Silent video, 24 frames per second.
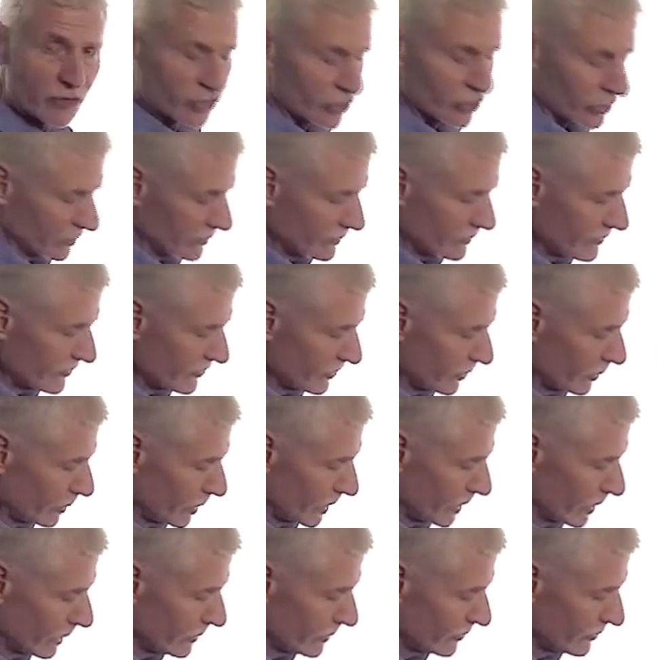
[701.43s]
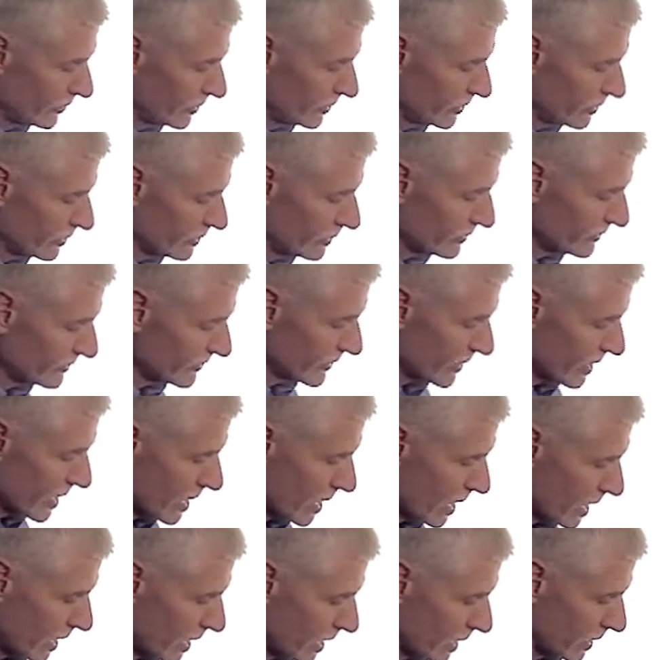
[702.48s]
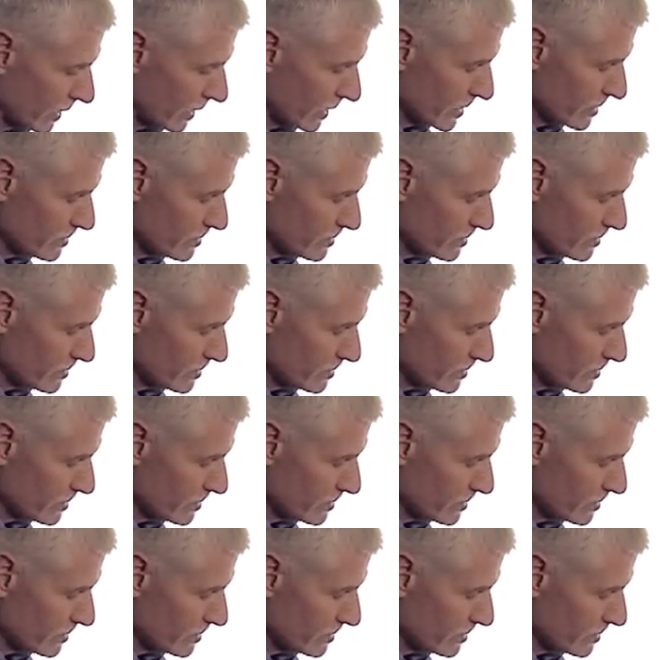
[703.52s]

chun. So we're going to use our